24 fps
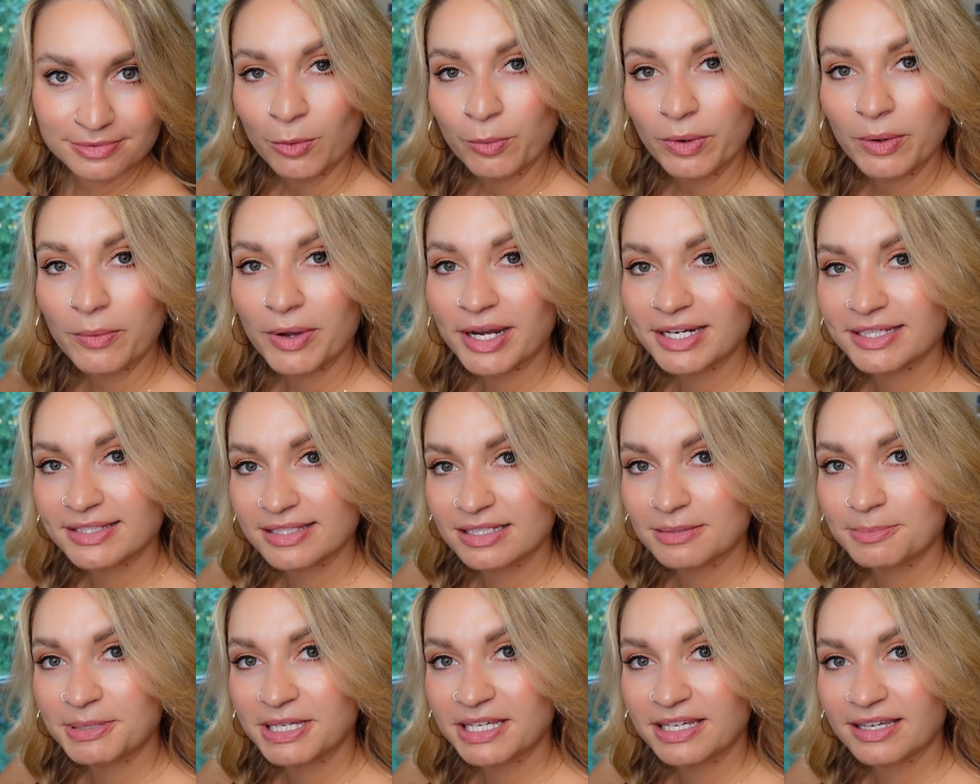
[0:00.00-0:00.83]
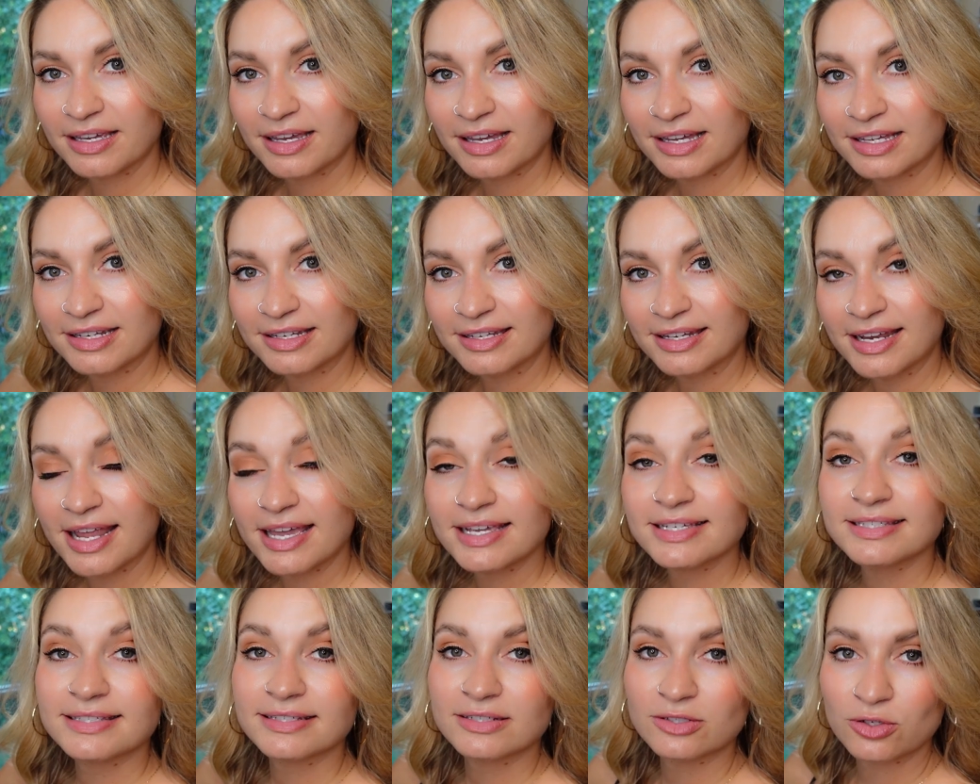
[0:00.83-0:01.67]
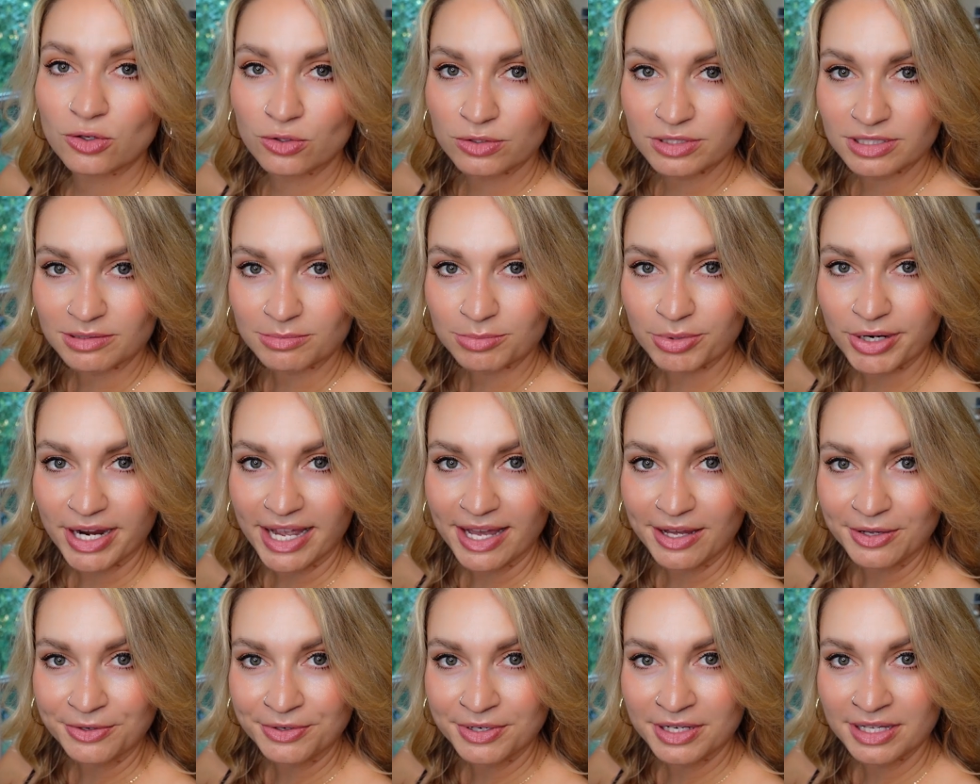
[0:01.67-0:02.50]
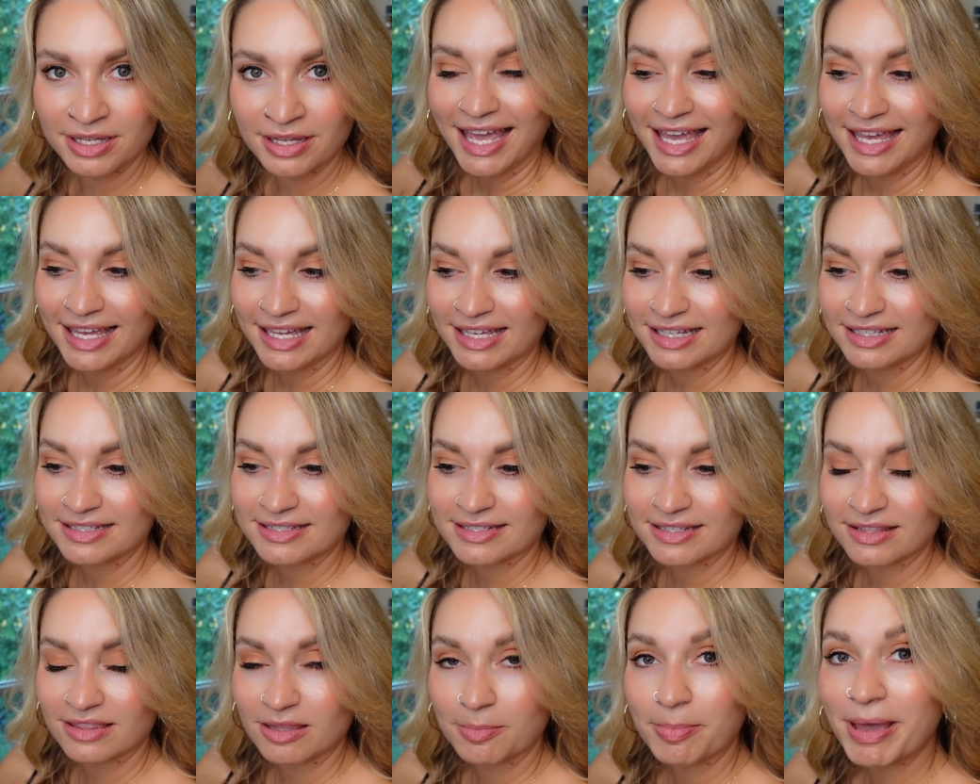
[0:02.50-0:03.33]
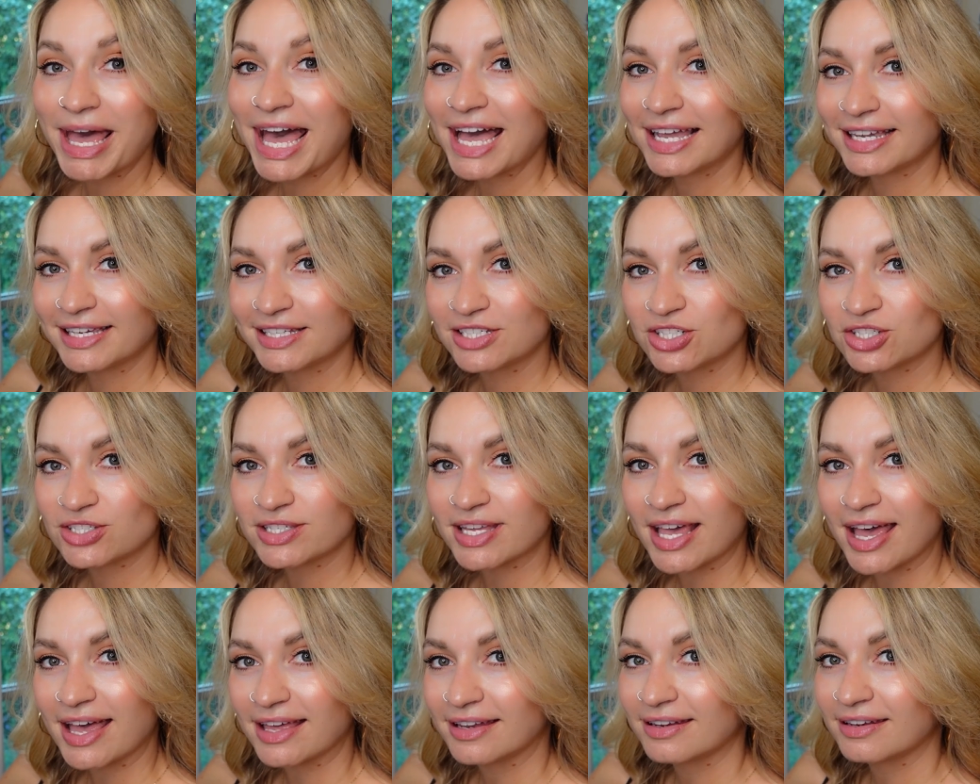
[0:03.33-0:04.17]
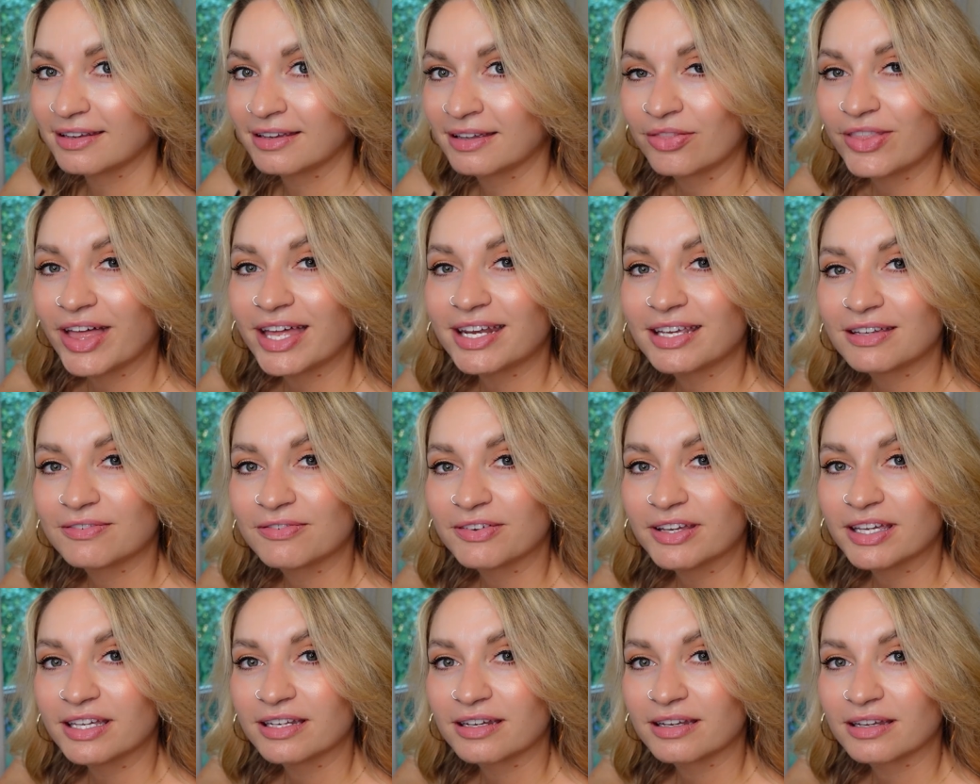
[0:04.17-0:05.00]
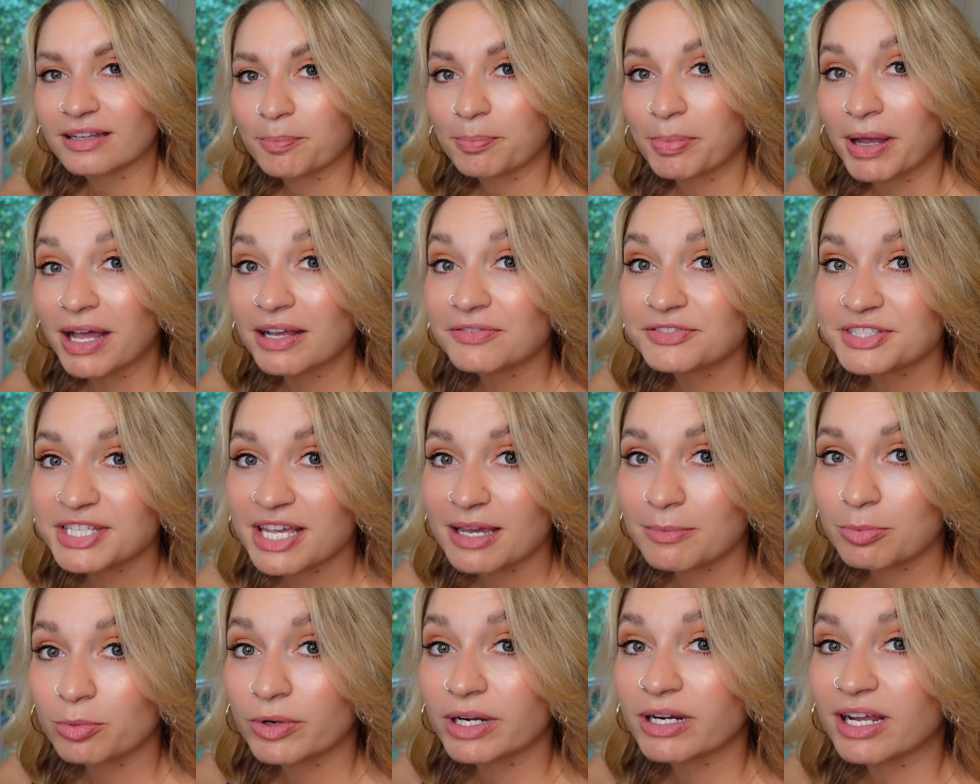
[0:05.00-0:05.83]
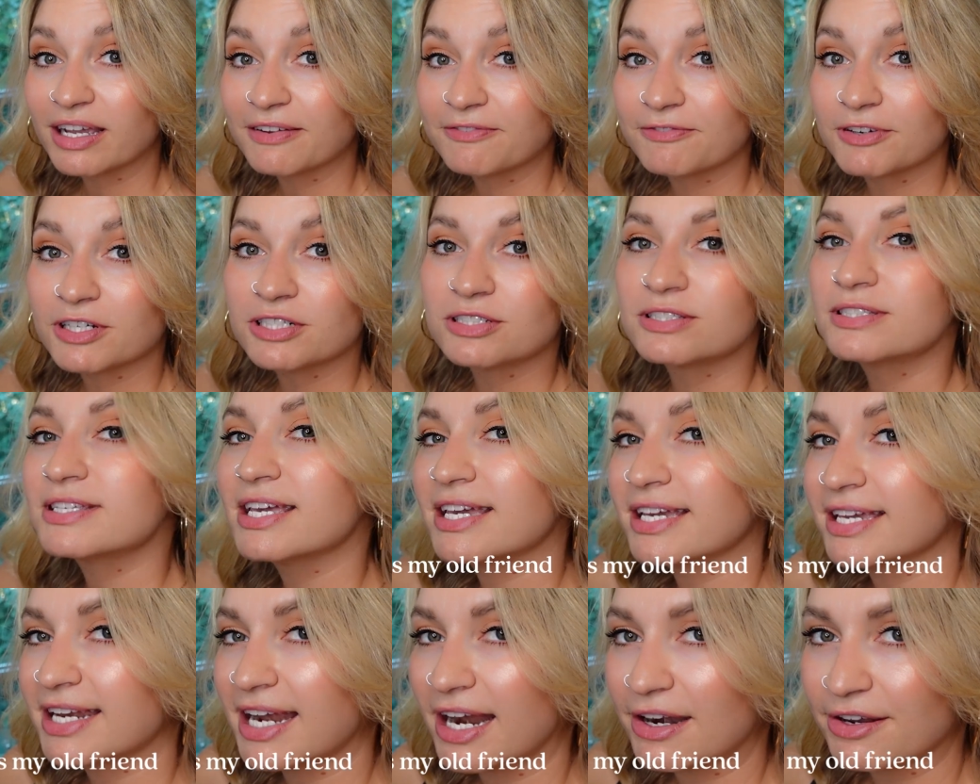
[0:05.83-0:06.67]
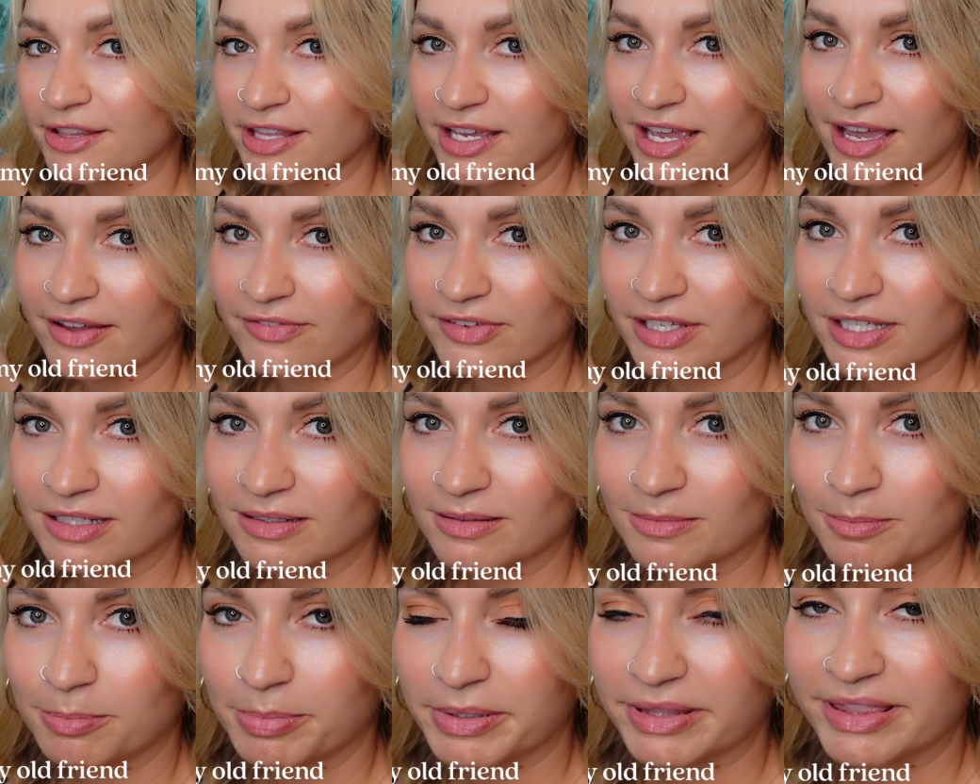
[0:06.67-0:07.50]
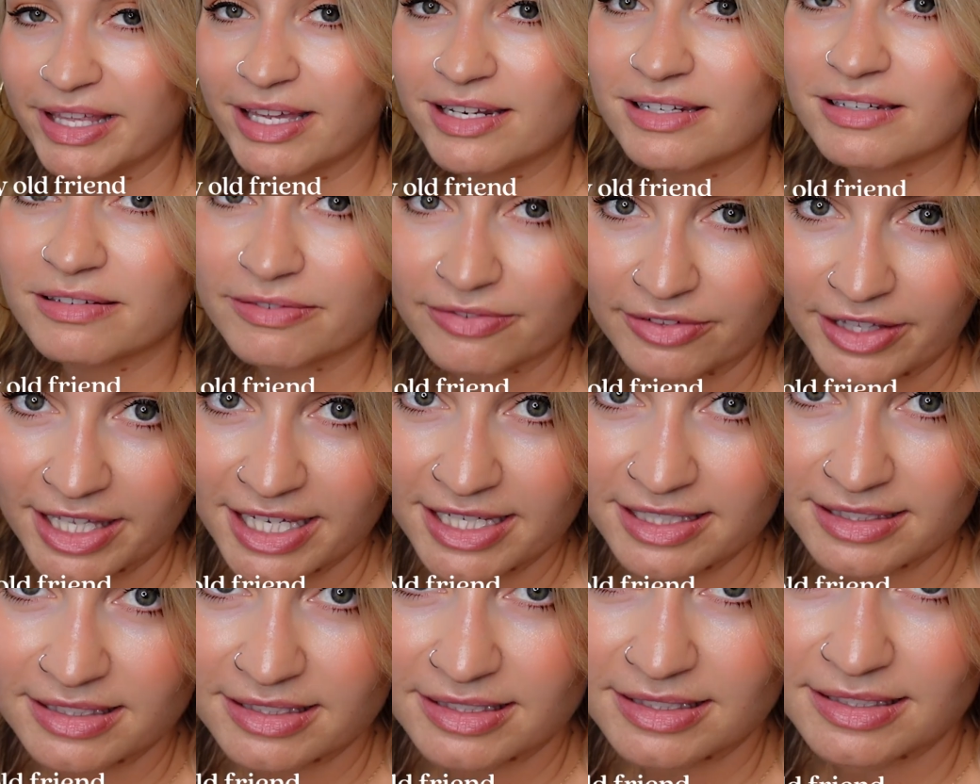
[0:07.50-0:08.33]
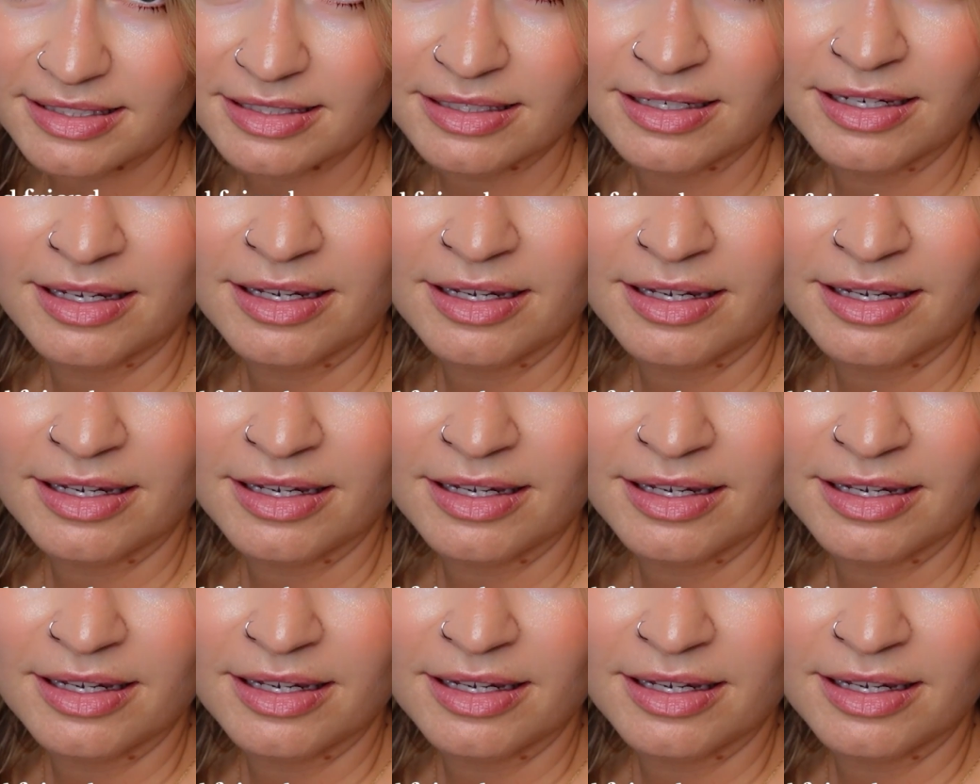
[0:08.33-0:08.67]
We want it to be nice and golden brown, and the package said that if it puffs up when I first take it out of the oven, but then deflates,